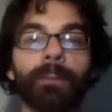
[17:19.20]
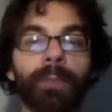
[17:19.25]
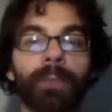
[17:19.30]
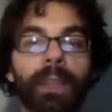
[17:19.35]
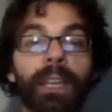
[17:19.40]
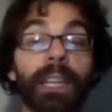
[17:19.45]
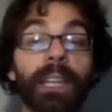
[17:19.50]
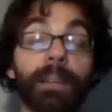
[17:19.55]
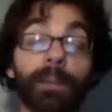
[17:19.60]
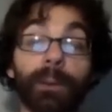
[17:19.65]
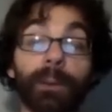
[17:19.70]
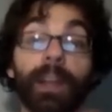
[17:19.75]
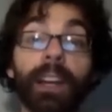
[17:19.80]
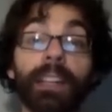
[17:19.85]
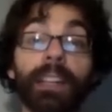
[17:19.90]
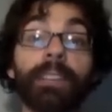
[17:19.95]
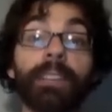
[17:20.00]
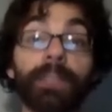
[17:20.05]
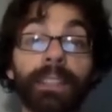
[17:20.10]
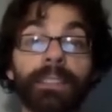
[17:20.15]
And if you're not
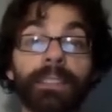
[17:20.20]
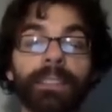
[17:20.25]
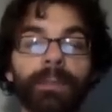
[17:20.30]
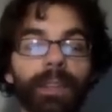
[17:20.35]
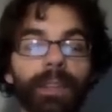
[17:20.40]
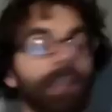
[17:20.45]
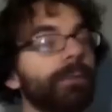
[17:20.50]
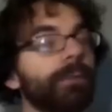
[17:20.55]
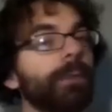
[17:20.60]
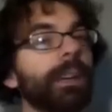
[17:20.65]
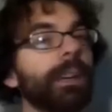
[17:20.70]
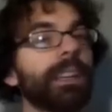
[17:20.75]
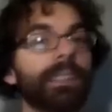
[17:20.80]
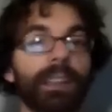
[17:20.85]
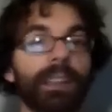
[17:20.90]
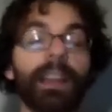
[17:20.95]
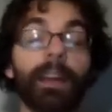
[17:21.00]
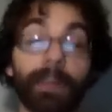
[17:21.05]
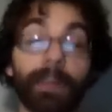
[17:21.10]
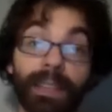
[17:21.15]
convinced of that fact,
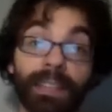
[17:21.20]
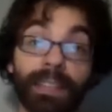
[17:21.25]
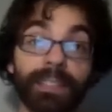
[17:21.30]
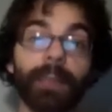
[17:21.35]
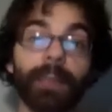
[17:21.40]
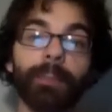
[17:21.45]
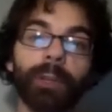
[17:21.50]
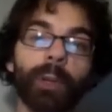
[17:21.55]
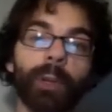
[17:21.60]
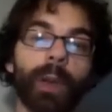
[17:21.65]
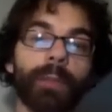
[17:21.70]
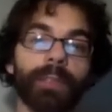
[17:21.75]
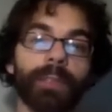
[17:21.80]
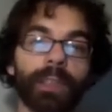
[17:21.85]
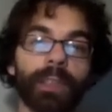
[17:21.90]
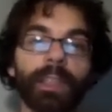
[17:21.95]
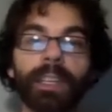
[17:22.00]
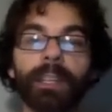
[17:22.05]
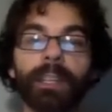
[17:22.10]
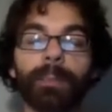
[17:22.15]
I mean, that's something you have to
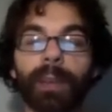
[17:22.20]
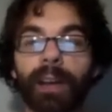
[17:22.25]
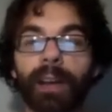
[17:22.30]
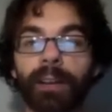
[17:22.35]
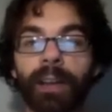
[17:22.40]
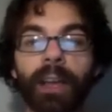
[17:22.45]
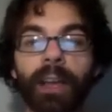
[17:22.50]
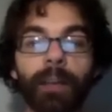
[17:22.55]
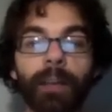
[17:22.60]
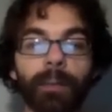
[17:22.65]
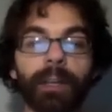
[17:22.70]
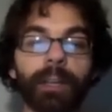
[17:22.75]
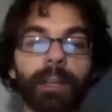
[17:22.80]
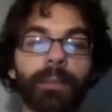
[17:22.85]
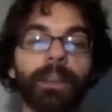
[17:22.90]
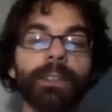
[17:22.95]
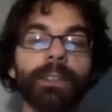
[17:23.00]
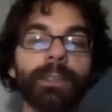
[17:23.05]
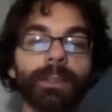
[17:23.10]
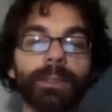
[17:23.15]
think about, but
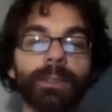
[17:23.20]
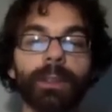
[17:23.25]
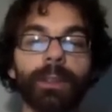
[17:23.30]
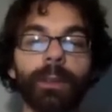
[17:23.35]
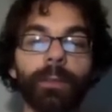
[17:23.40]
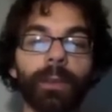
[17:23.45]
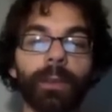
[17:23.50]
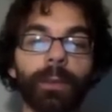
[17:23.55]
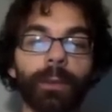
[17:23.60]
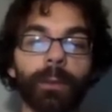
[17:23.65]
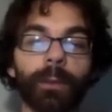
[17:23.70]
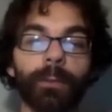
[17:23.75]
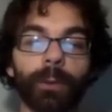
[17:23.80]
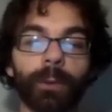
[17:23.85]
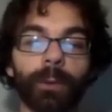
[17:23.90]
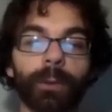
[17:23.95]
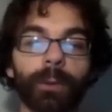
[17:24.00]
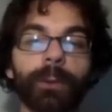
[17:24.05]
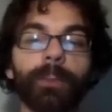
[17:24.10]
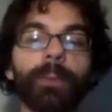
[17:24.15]
convince yourself that a
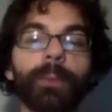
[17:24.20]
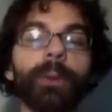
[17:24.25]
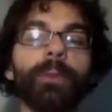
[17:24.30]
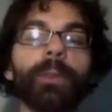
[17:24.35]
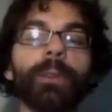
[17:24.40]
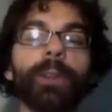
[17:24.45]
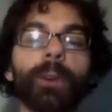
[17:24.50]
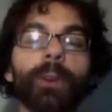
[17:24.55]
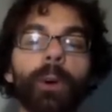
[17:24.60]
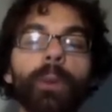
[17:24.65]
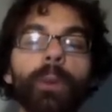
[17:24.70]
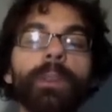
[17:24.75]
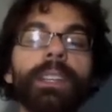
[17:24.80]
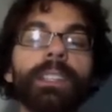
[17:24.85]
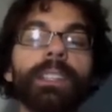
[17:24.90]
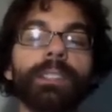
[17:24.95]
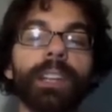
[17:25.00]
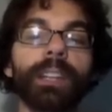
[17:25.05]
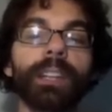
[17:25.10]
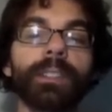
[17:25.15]
vertical move could only
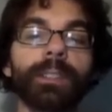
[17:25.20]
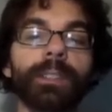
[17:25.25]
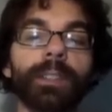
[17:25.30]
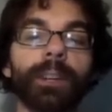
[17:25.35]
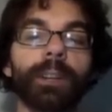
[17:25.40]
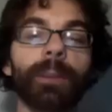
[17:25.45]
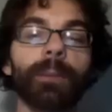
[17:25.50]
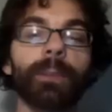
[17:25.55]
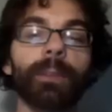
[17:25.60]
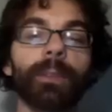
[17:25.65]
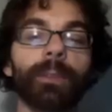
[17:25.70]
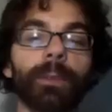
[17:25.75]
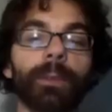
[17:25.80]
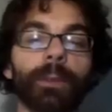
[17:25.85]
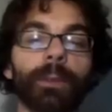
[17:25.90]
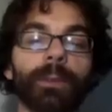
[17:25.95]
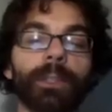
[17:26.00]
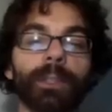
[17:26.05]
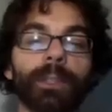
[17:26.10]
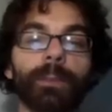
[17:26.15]
change the number of
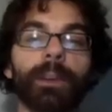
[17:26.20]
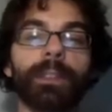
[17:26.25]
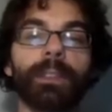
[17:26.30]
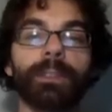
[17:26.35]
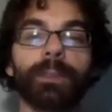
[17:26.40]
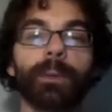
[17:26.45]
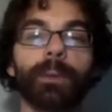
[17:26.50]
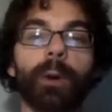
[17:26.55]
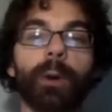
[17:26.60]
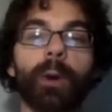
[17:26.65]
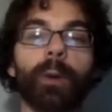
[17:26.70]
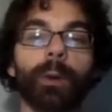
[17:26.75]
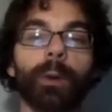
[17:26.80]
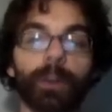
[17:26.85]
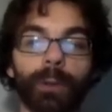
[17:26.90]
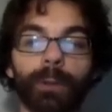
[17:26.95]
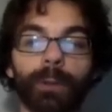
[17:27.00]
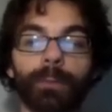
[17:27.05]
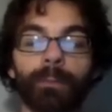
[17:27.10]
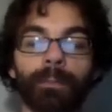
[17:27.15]
inversions by 0 or
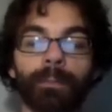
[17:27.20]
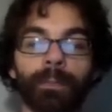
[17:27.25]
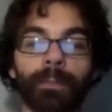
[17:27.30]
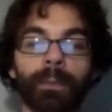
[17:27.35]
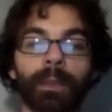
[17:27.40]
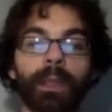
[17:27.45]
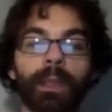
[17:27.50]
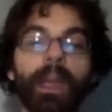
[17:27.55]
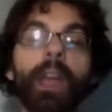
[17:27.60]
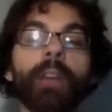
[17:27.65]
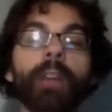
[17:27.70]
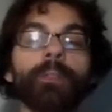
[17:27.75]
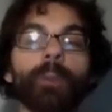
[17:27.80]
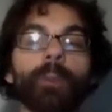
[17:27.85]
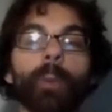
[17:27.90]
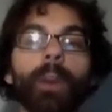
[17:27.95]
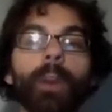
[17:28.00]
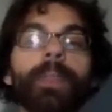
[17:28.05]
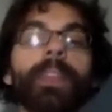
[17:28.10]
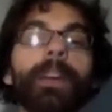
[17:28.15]
2. So
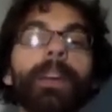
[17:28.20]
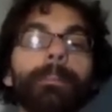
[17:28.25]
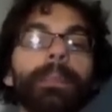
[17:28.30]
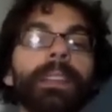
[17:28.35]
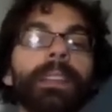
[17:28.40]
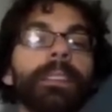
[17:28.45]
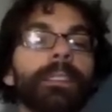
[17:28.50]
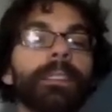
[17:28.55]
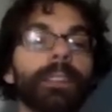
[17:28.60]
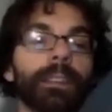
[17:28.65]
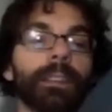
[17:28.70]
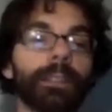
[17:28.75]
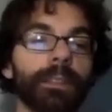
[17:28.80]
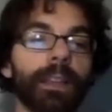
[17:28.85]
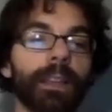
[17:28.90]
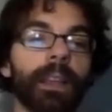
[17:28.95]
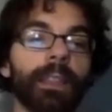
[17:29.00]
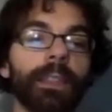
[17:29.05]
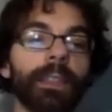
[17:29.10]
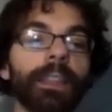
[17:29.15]
what that means is,
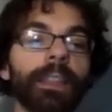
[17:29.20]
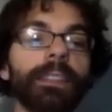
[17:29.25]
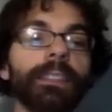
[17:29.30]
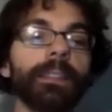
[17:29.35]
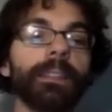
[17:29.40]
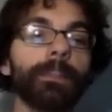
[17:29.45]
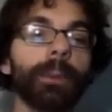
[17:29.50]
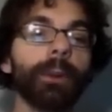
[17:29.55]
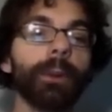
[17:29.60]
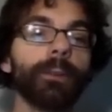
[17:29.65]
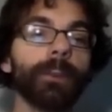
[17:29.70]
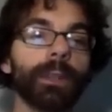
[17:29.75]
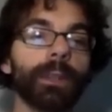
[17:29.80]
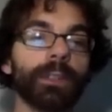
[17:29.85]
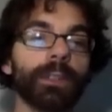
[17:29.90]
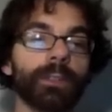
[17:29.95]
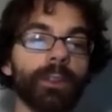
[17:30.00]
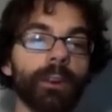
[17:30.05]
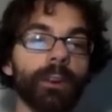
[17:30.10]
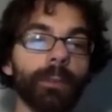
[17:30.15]
let's suppose we
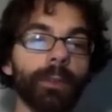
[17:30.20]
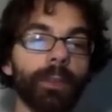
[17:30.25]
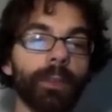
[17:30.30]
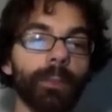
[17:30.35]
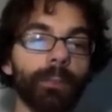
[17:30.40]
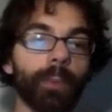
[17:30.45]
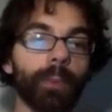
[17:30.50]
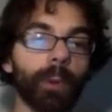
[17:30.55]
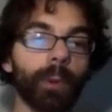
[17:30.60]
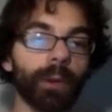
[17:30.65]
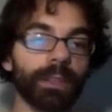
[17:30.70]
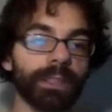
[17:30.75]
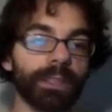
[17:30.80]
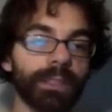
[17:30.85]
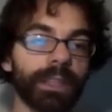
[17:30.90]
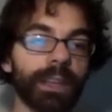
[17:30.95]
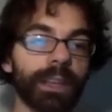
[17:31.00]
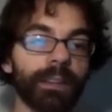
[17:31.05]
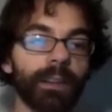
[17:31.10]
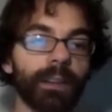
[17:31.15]
start with a board
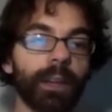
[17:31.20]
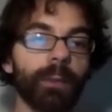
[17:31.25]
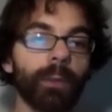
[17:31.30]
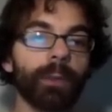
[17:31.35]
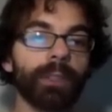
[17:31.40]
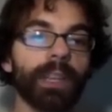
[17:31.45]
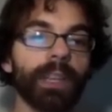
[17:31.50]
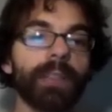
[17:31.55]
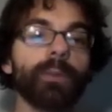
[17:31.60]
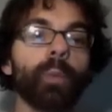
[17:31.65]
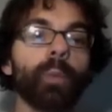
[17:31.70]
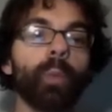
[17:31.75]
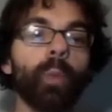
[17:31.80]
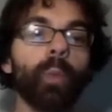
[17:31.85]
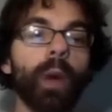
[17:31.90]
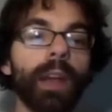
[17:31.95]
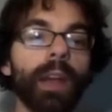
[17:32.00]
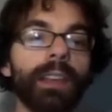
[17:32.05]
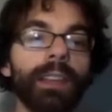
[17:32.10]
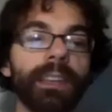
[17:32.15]
state, which has
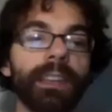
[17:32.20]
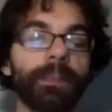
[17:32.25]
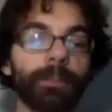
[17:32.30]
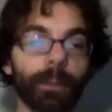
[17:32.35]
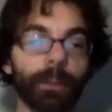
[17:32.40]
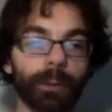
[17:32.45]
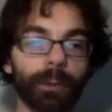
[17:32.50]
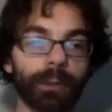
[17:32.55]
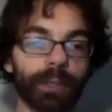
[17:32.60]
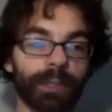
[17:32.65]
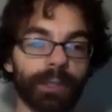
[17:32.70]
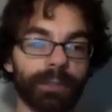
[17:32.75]
one inversion.